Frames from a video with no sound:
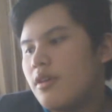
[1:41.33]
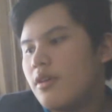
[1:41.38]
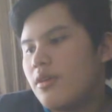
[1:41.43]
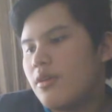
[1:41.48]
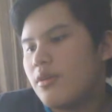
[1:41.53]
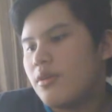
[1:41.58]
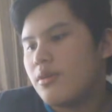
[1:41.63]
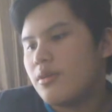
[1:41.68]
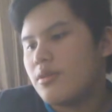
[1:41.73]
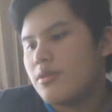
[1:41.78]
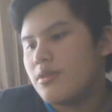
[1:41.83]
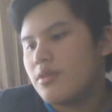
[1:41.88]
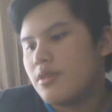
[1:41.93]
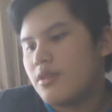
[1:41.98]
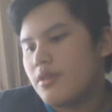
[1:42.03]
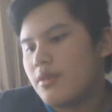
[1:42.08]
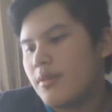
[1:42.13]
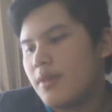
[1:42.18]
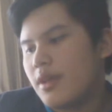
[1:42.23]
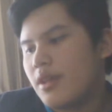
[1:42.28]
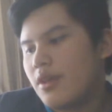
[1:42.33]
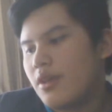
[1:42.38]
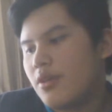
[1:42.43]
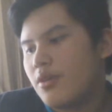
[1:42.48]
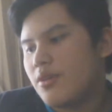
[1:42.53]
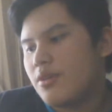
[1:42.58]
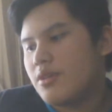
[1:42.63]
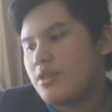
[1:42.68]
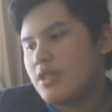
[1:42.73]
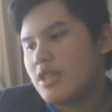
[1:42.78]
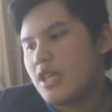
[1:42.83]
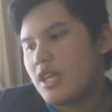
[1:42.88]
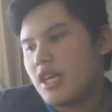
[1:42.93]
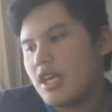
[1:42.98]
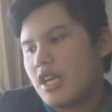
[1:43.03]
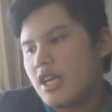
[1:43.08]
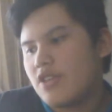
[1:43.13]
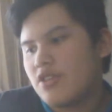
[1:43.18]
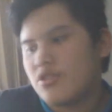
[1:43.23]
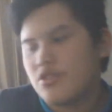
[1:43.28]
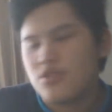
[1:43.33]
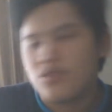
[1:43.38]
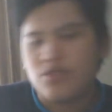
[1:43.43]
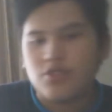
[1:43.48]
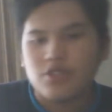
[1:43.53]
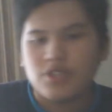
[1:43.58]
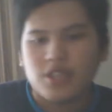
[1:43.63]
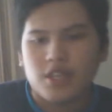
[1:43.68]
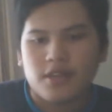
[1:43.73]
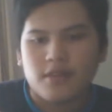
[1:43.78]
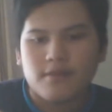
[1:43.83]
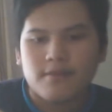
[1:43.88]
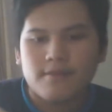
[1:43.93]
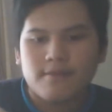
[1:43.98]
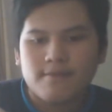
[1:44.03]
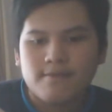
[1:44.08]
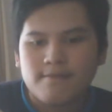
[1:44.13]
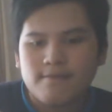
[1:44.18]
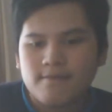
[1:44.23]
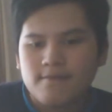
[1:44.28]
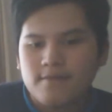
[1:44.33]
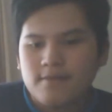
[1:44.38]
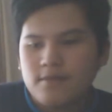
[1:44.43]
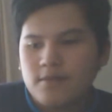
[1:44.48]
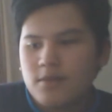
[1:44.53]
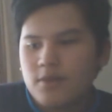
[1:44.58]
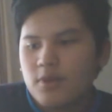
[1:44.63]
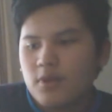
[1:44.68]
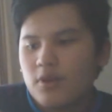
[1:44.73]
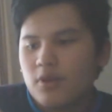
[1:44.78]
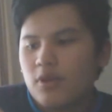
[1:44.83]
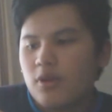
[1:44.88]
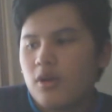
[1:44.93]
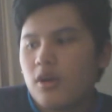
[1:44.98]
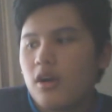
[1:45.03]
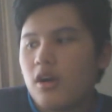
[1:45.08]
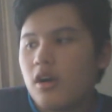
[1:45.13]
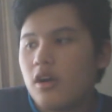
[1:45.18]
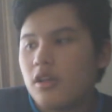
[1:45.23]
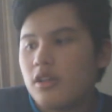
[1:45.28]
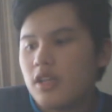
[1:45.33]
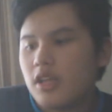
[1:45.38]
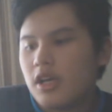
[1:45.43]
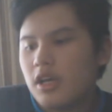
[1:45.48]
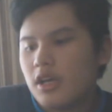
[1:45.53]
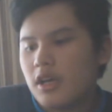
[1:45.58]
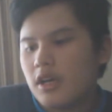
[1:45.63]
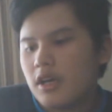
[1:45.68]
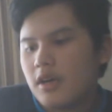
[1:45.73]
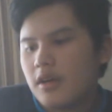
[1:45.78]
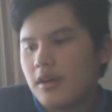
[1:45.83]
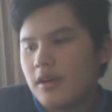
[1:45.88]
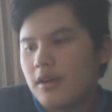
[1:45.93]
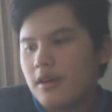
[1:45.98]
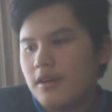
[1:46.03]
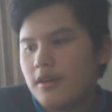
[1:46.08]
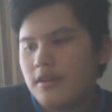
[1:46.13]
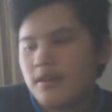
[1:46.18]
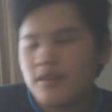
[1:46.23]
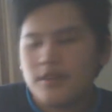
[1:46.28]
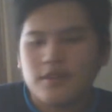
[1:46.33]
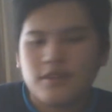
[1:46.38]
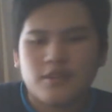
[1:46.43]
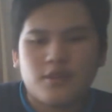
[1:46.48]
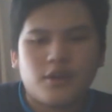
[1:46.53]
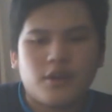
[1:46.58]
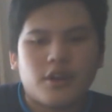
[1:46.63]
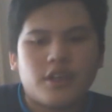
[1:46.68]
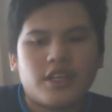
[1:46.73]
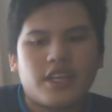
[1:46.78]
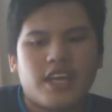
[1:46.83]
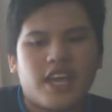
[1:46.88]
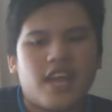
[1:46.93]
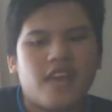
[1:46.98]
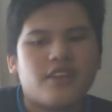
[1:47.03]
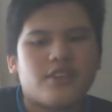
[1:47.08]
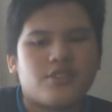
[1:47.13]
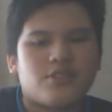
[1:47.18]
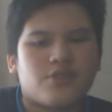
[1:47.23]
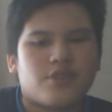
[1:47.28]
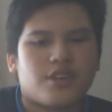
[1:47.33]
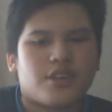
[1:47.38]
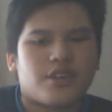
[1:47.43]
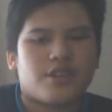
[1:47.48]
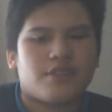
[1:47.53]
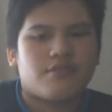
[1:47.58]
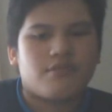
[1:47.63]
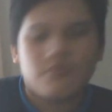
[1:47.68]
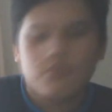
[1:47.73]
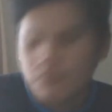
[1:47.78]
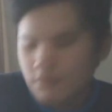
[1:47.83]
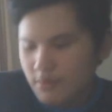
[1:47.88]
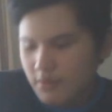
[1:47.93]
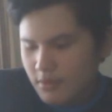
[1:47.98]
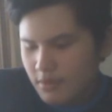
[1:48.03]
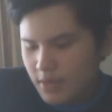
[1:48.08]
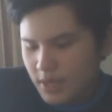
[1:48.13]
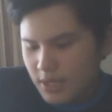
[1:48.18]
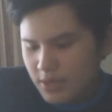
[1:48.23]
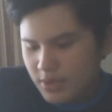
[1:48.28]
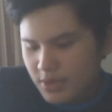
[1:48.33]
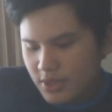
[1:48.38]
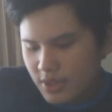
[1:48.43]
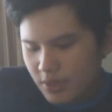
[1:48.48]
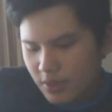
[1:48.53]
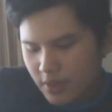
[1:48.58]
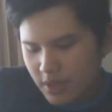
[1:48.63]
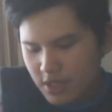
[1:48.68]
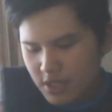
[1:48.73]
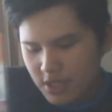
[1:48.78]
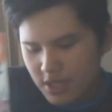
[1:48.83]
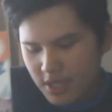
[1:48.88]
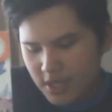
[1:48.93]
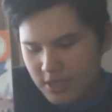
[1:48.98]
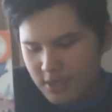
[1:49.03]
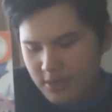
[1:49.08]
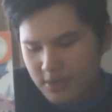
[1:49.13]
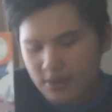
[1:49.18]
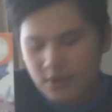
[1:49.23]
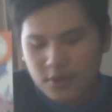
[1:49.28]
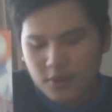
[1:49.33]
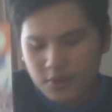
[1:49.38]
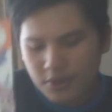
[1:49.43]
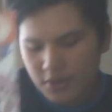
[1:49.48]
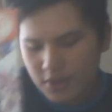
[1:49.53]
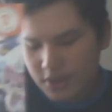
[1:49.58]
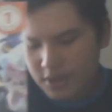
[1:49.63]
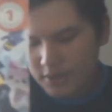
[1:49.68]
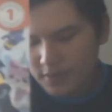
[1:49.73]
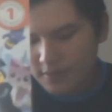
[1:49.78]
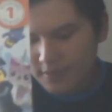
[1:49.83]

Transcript: who you may know who's the introducing. Well, the Florida Campus Race. That's what the question is. So we could.